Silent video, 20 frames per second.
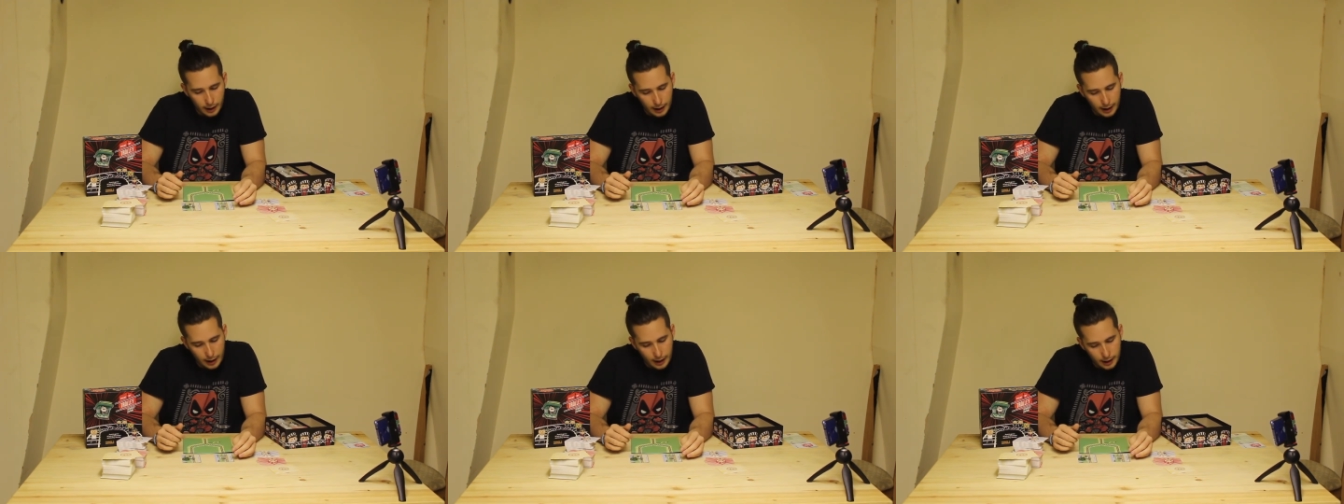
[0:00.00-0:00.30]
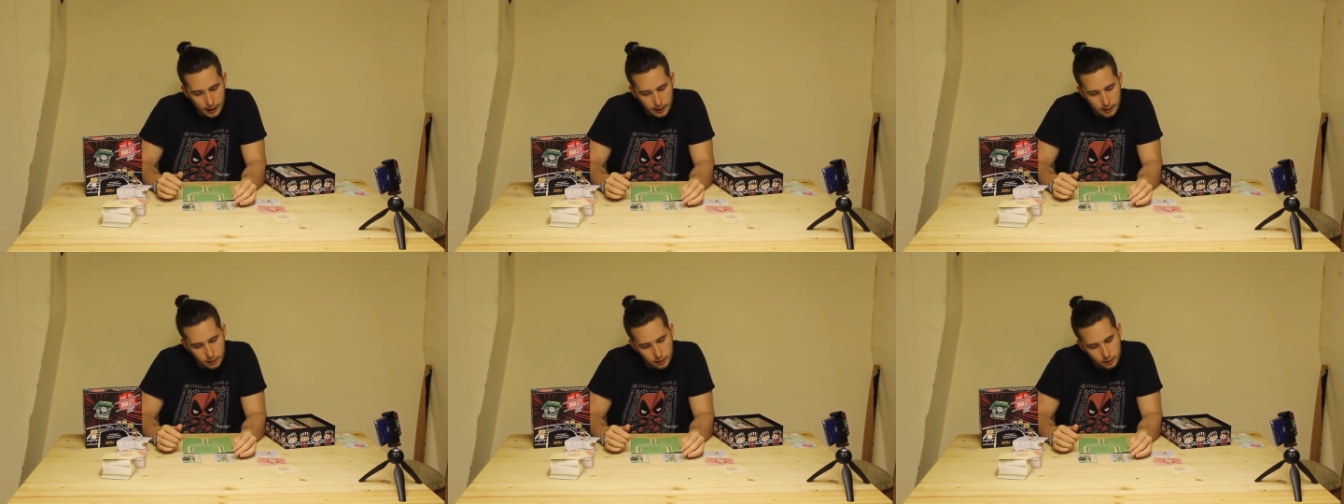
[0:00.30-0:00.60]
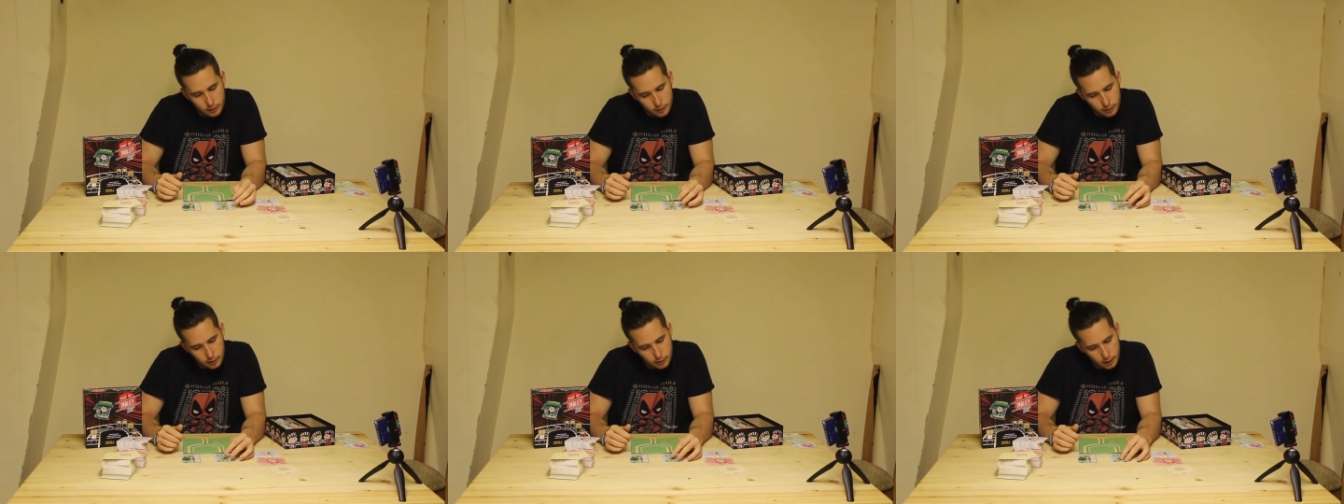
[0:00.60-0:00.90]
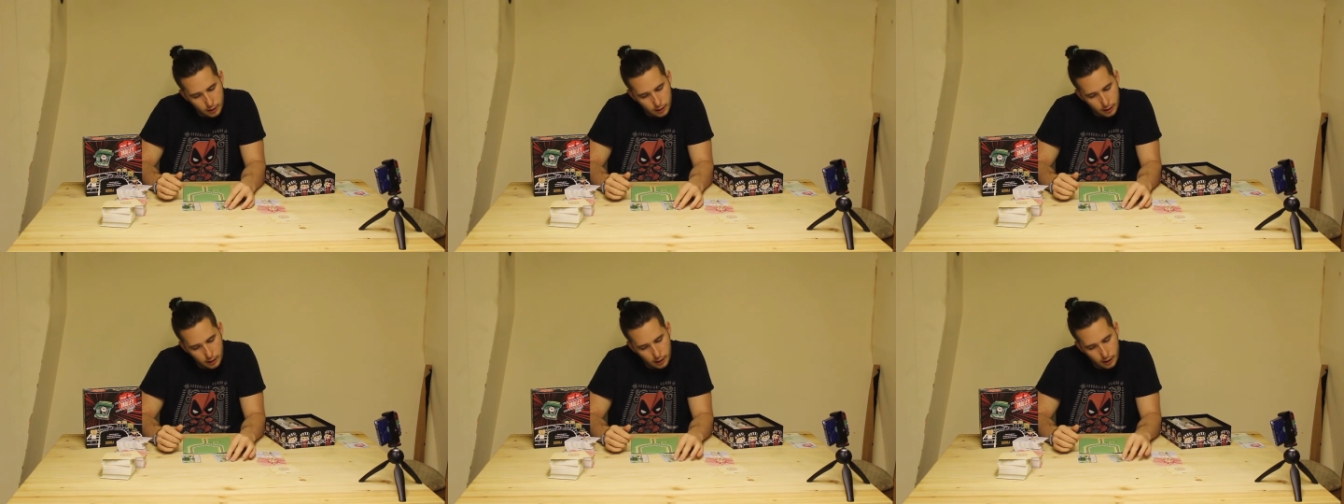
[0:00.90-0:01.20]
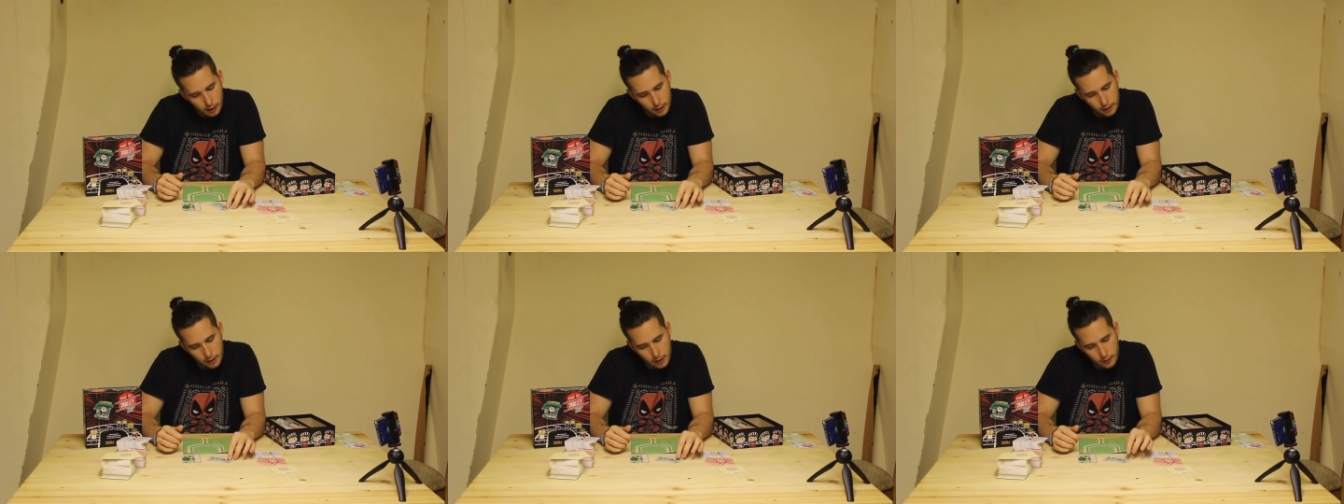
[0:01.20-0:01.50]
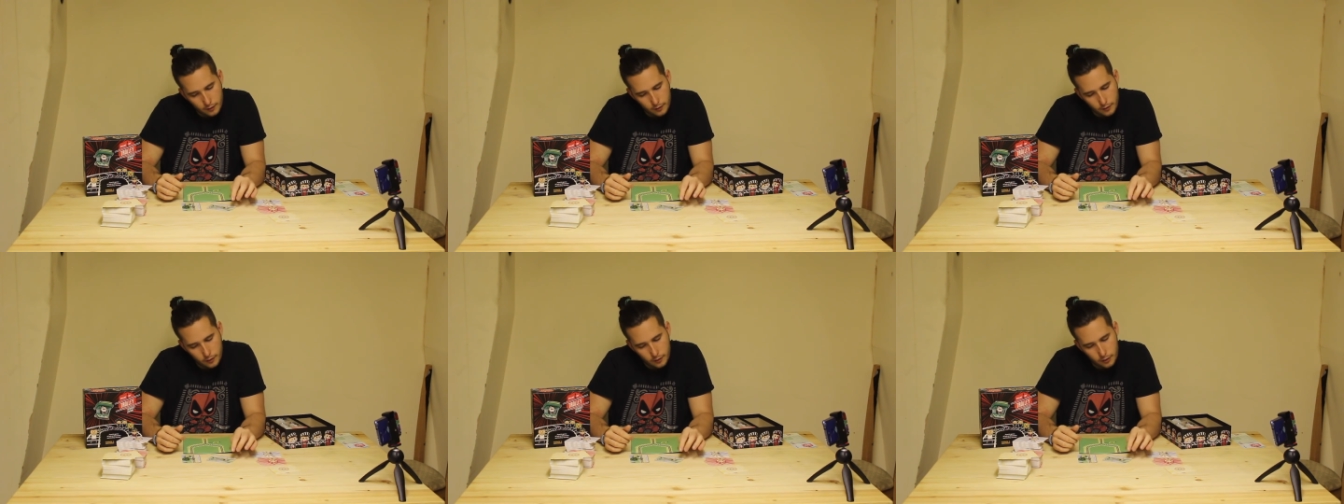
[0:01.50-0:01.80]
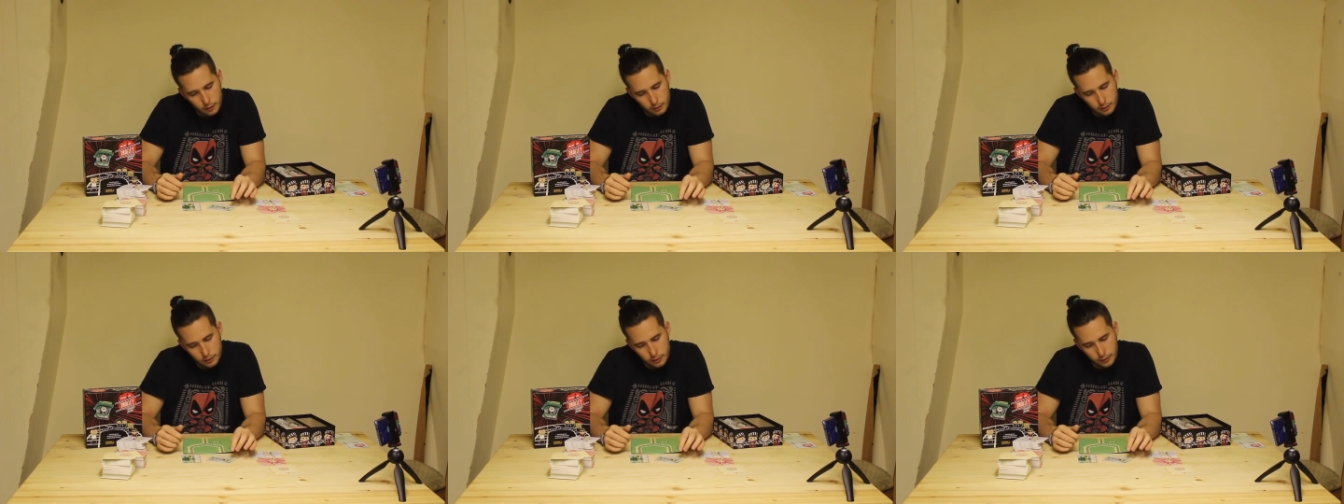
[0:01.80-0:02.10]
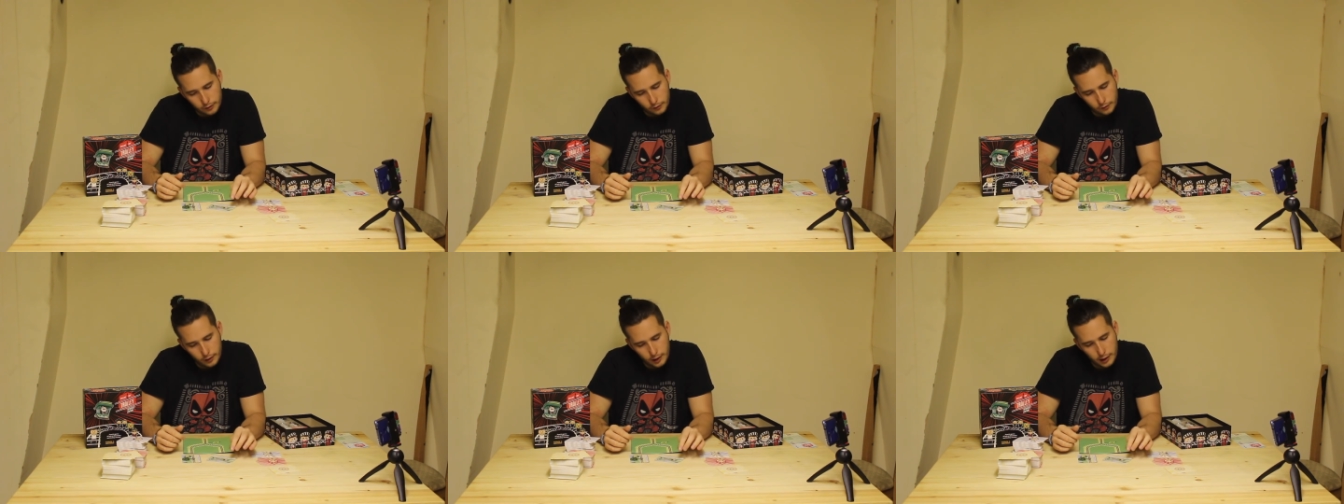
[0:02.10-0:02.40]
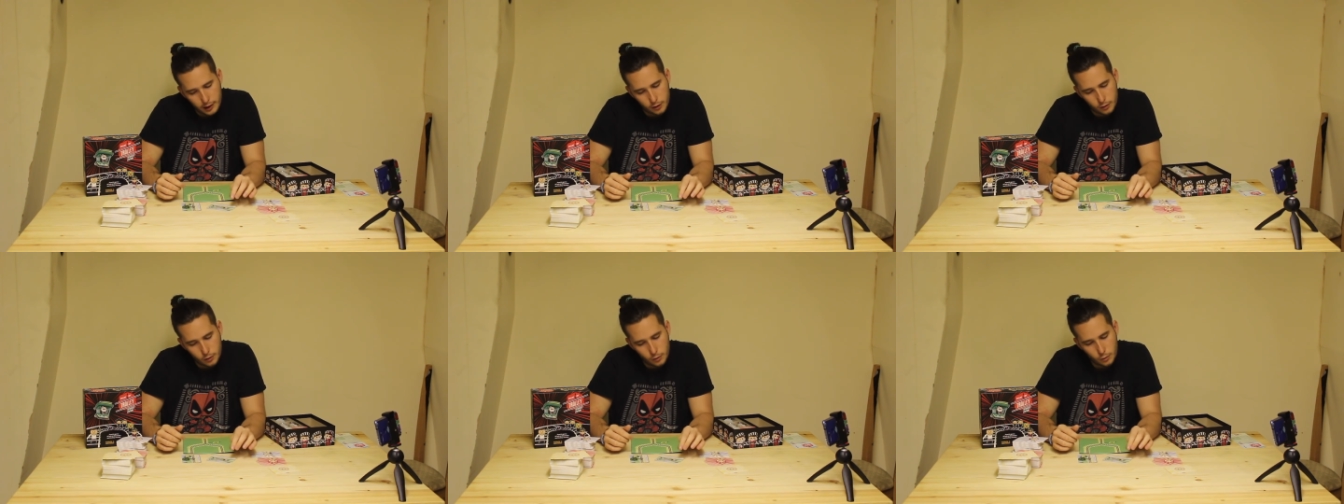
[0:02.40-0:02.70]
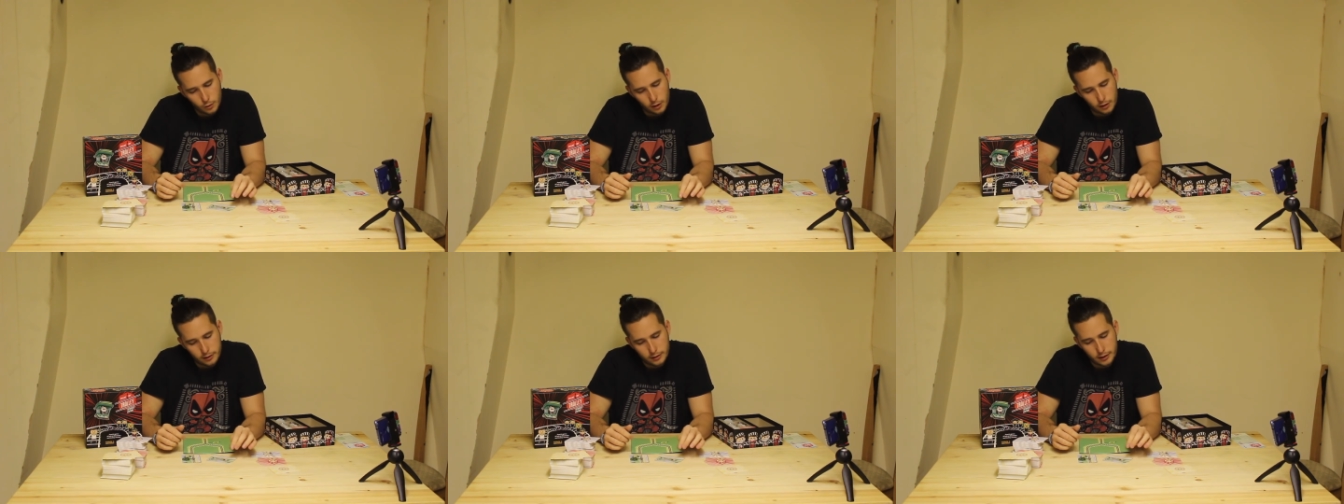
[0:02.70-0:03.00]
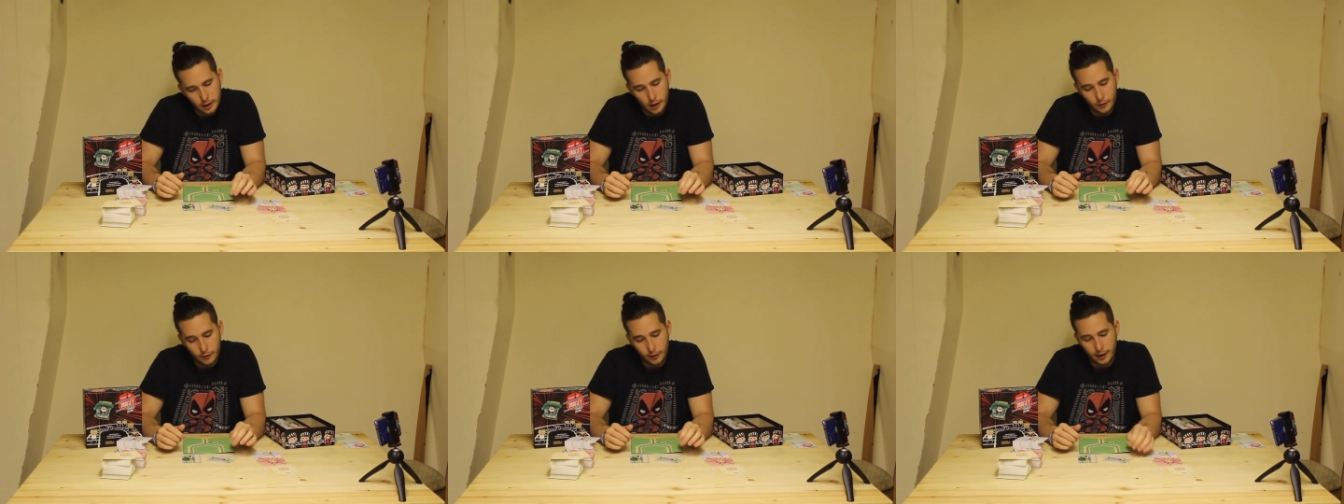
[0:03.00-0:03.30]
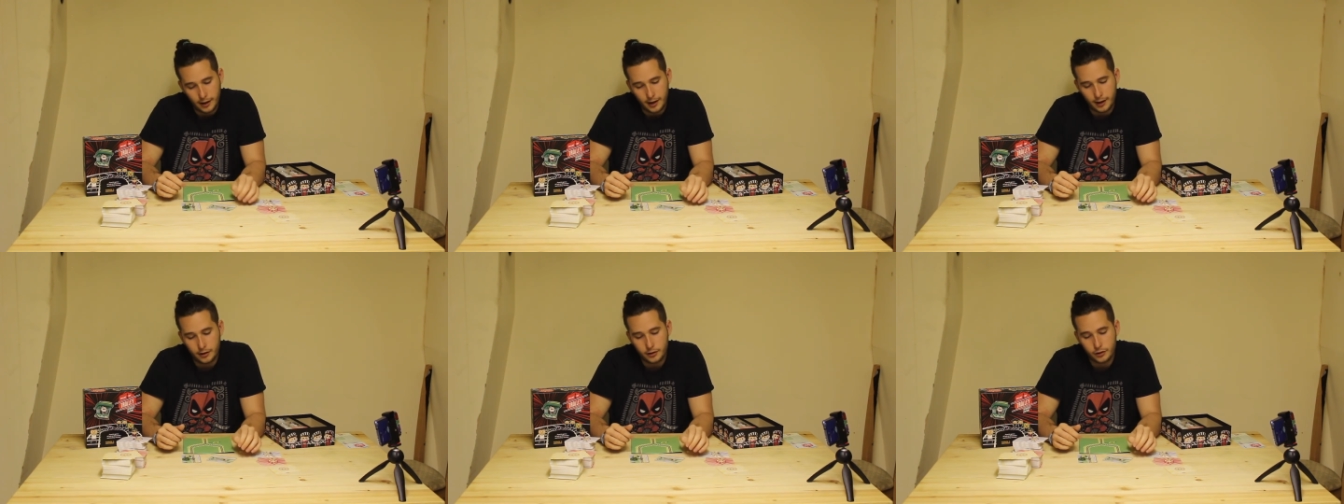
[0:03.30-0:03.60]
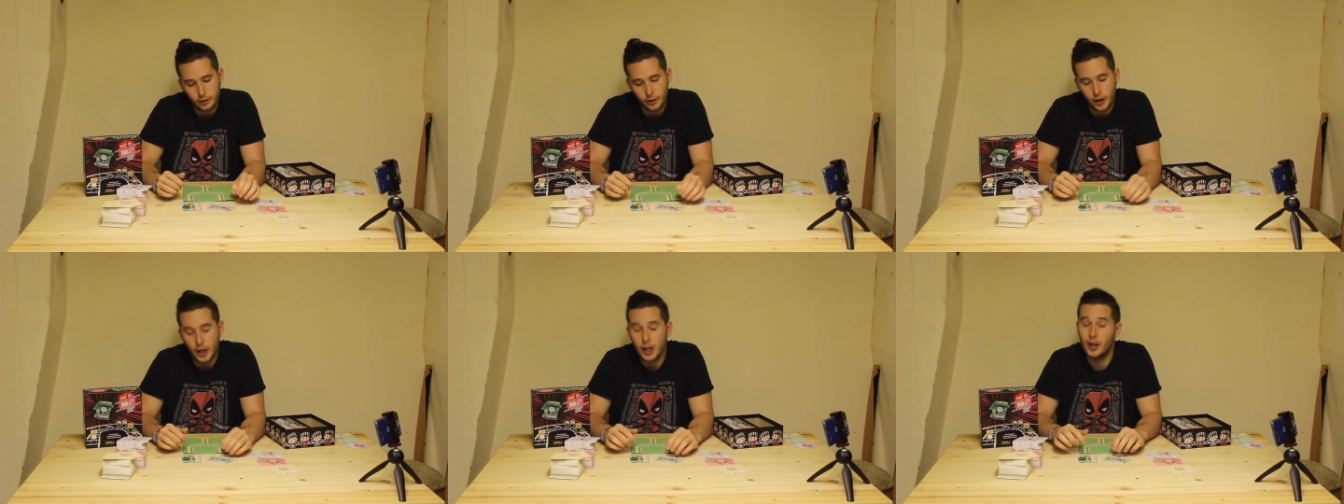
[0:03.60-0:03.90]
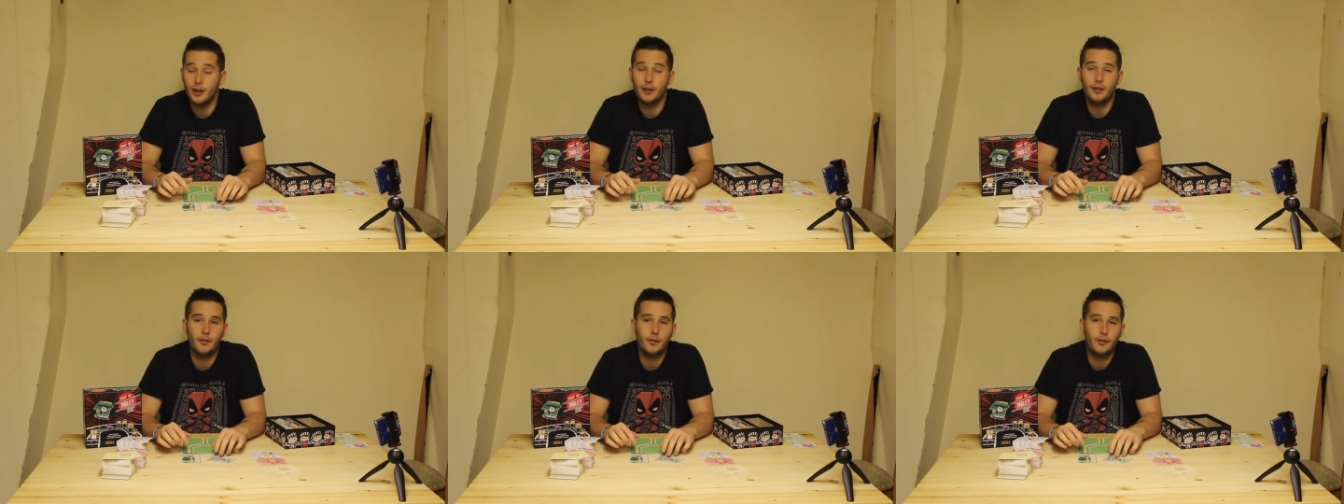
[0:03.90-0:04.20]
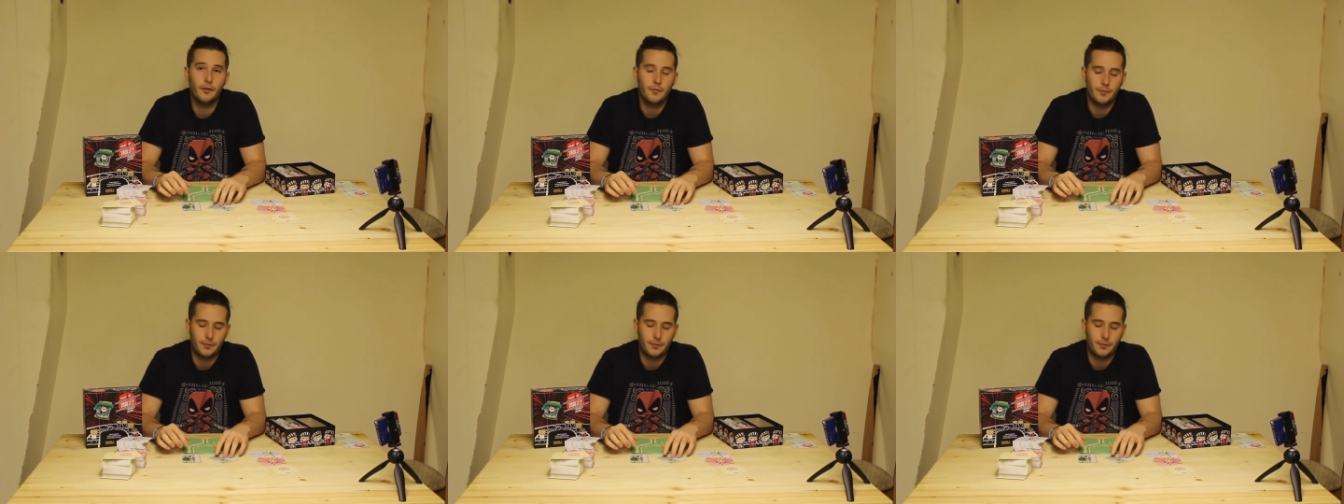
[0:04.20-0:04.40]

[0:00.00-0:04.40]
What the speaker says: and enough food to feed all the starving kids on Earth.